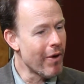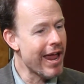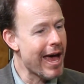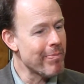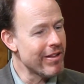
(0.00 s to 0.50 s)

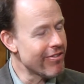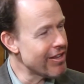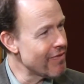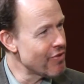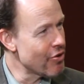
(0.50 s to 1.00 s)
what
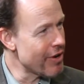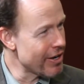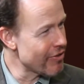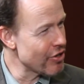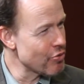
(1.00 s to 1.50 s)
happens if you're
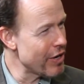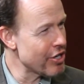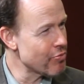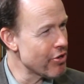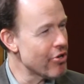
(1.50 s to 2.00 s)
in a
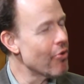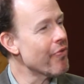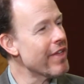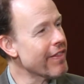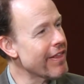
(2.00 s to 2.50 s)
situation where you
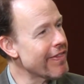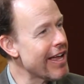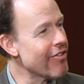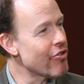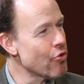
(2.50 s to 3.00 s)
don't think that
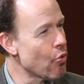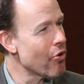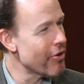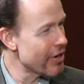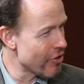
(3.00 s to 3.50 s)
that's
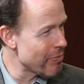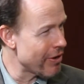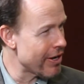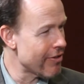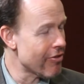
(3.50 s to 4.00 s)
your
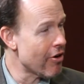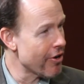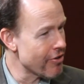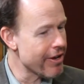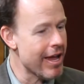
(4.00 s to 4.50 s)
experience
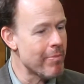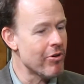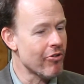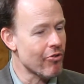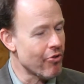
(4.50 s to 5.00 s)
on your
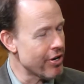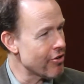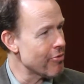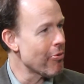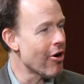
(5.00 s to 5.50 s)
campus or
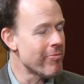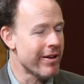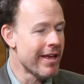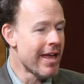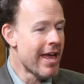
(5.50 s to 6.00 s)
in your
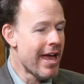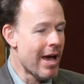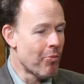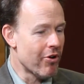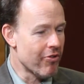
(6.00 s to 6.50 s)
department?
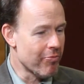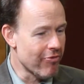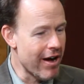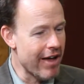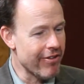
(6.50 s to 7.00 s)
And what are the
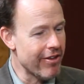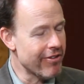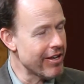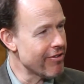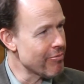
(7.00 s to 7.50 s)

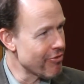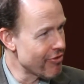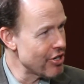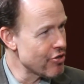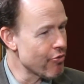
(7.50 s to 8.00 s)
processes and
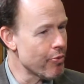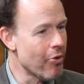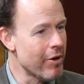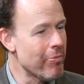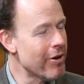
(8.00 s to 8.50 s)
procedures we
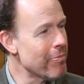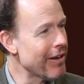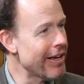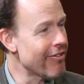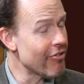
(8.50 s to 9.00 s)
want to put in
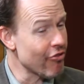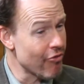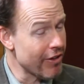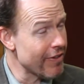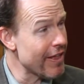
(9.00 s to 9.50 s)
place to
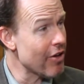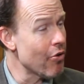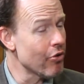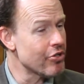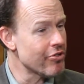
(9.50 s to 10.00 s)
strengthen that
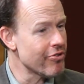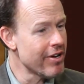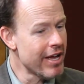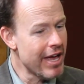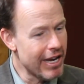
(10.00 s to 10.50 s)

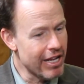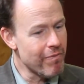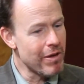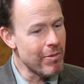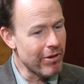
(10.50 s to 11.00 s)
culture and to
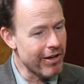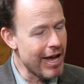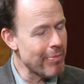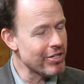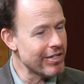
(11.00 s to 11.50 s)
give people an
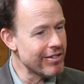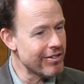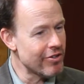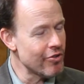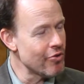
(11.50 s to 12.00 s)
option
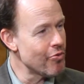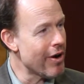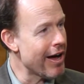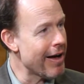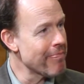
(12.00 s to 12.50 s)

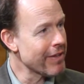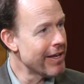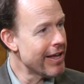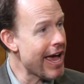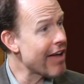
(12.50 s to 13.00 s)
to
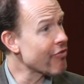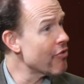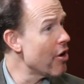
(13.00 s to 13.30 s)
ask